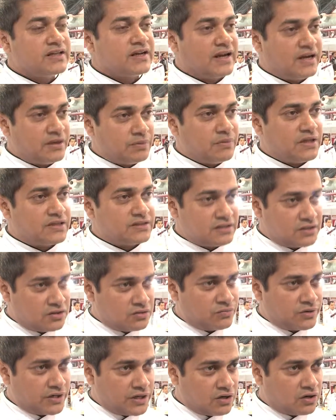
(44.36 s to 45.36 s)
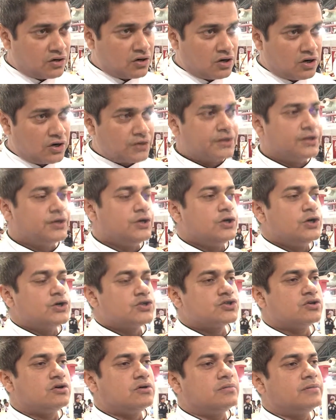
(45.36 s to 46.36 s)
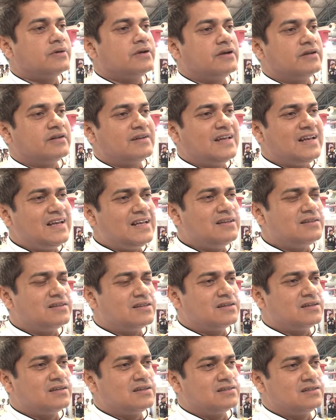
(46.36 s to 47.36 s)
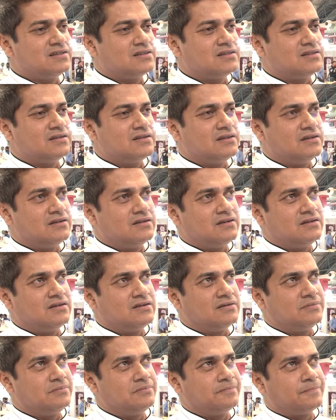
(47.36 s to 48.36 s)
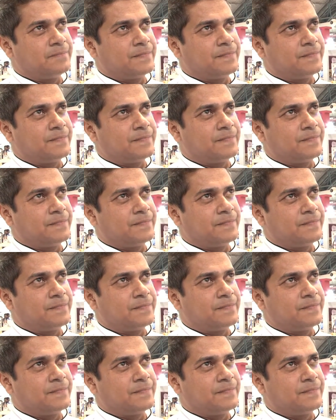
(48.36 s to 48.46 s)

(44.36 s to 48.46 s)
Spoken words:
the right method of way or not. So really the